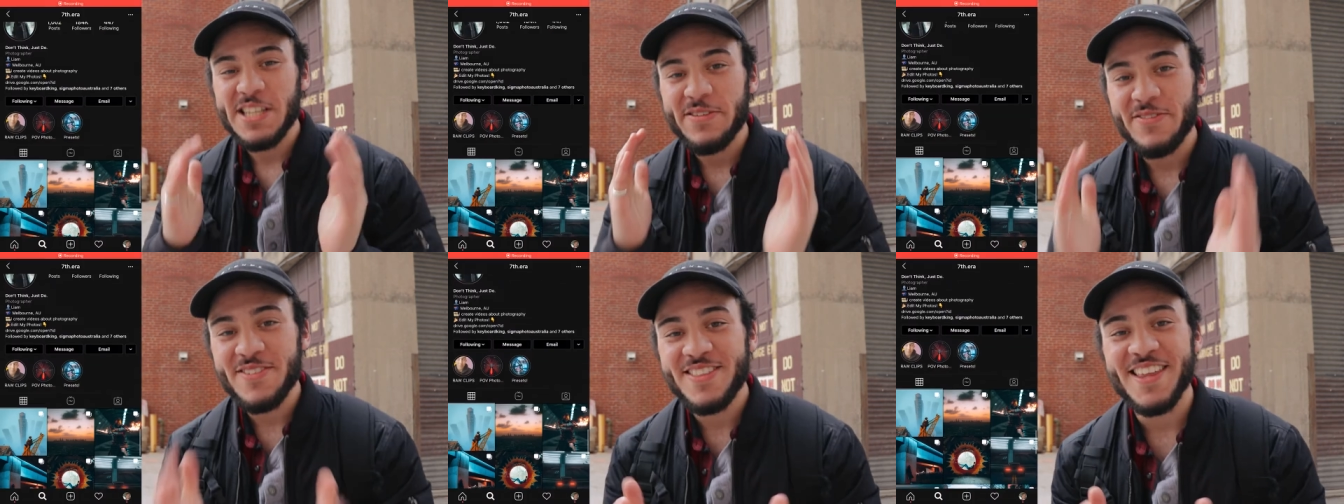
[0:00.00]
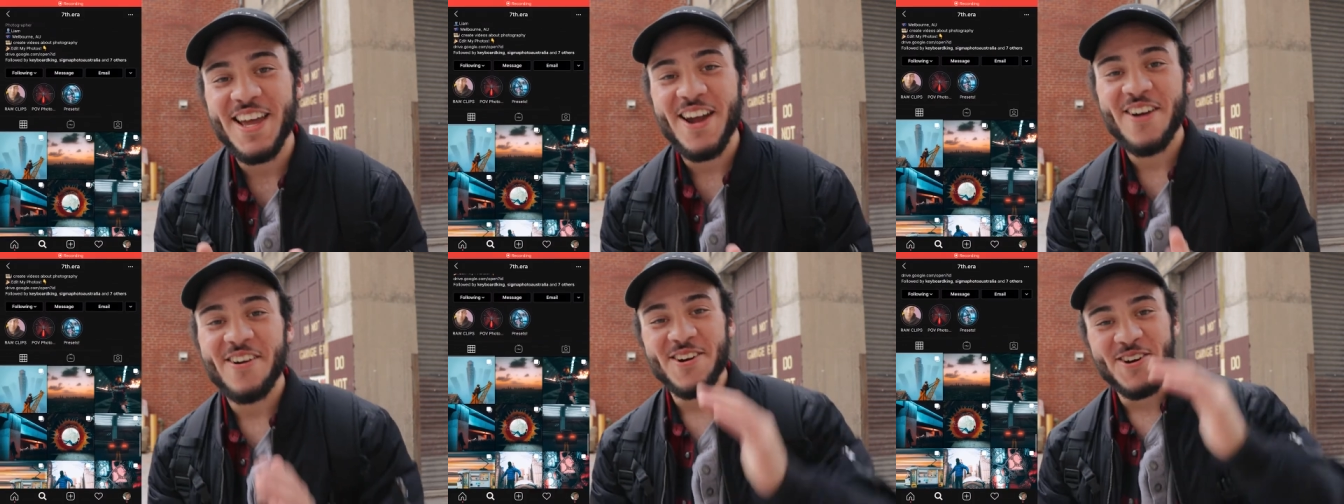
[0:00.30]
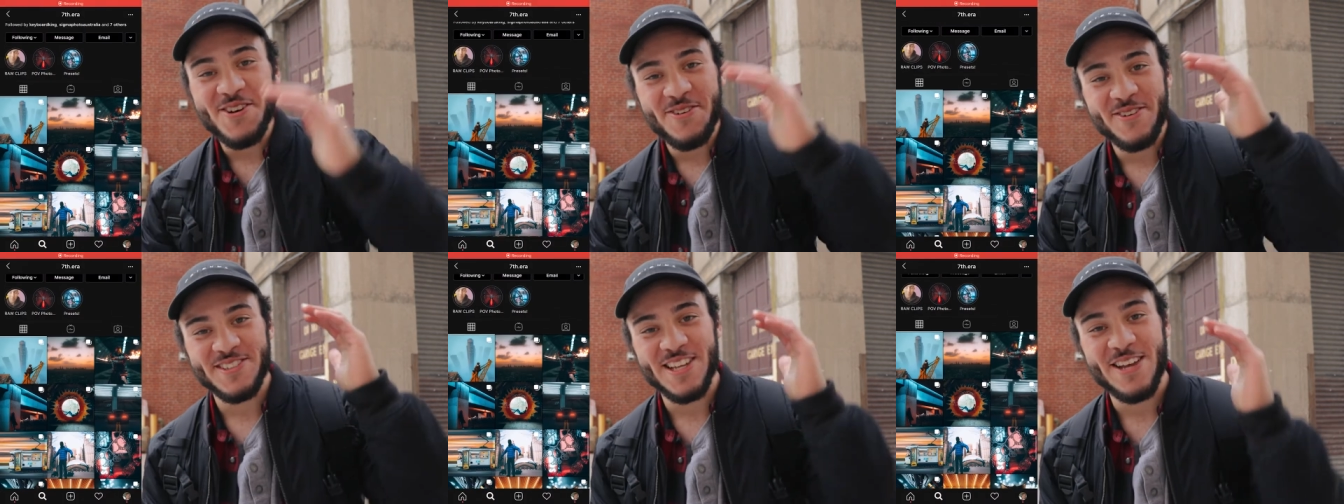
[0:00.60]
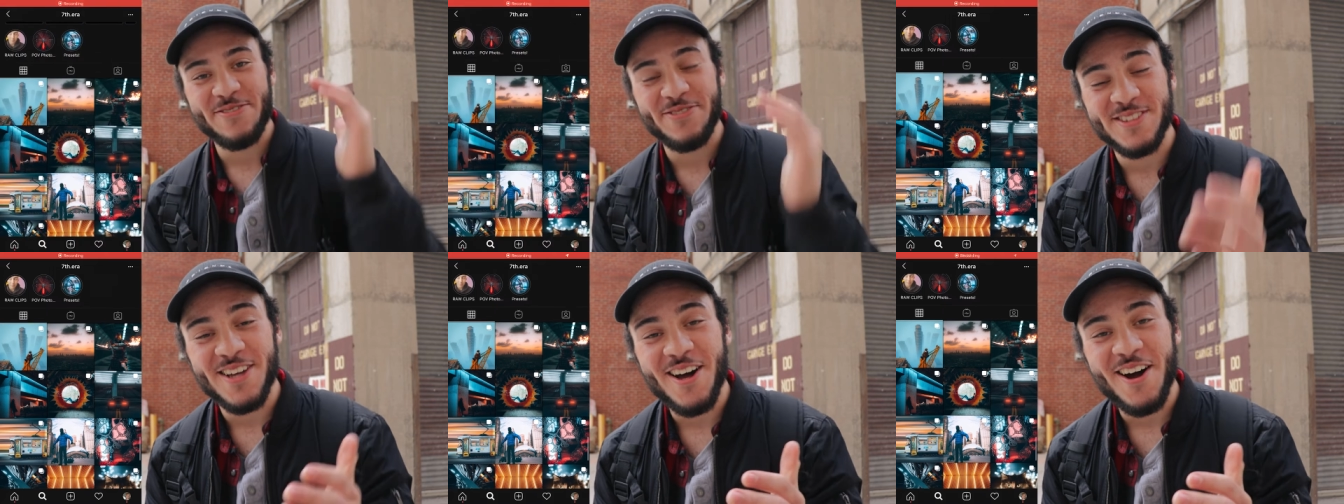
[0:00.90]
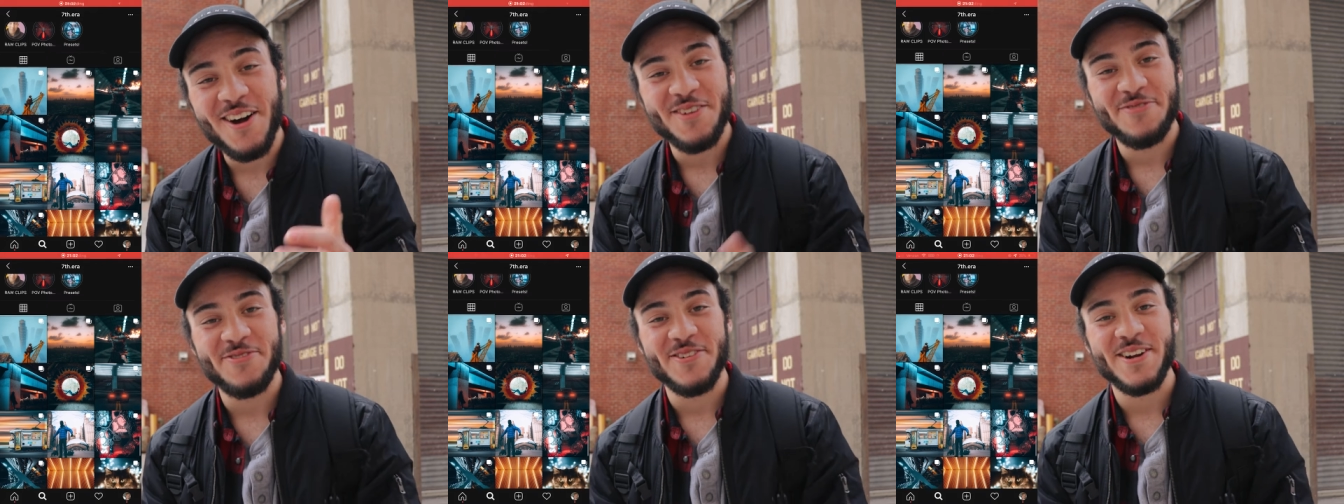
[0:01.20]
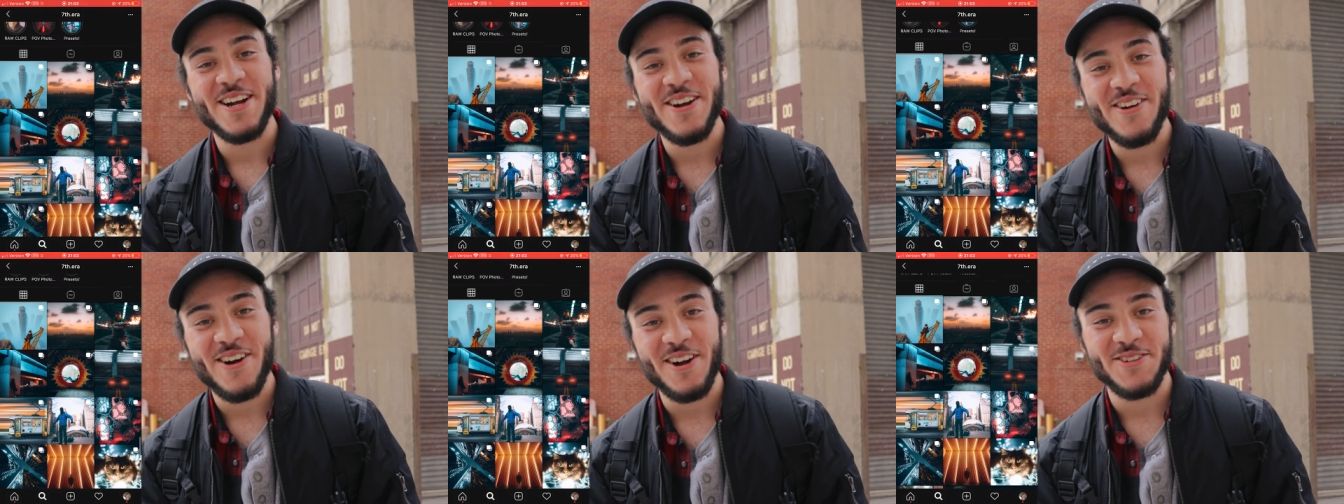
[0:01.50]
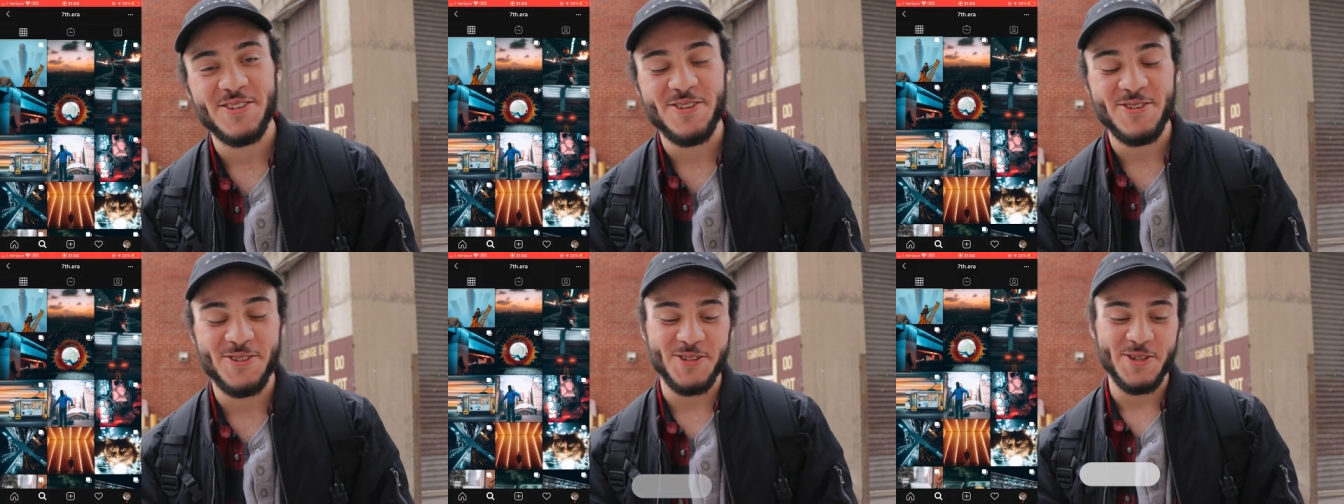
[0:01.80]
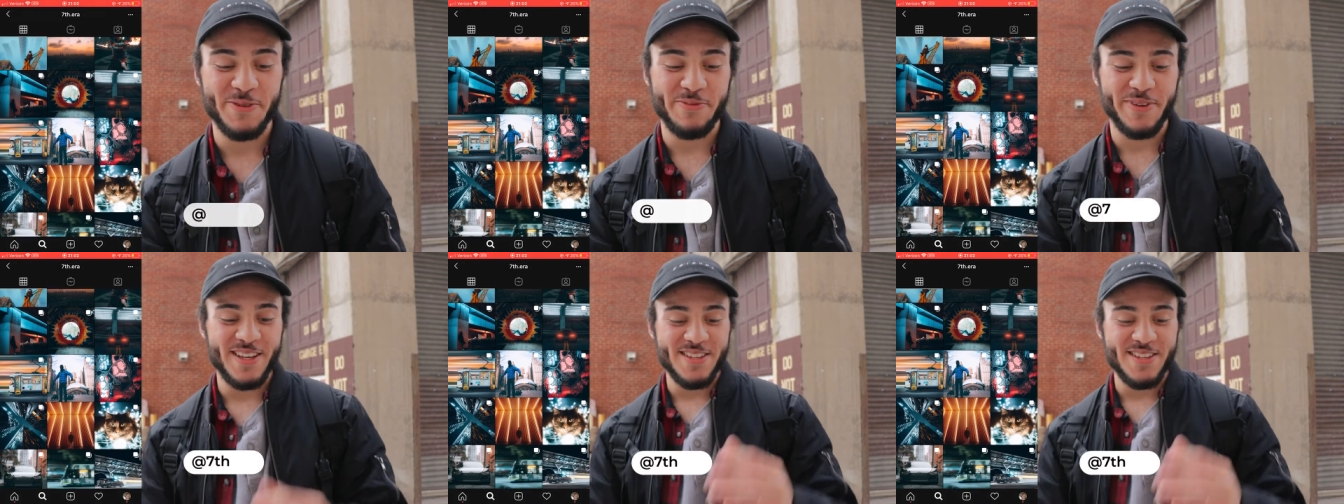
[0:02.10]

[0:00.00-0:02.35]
Seventh Era, who is a photographer here on YouTube,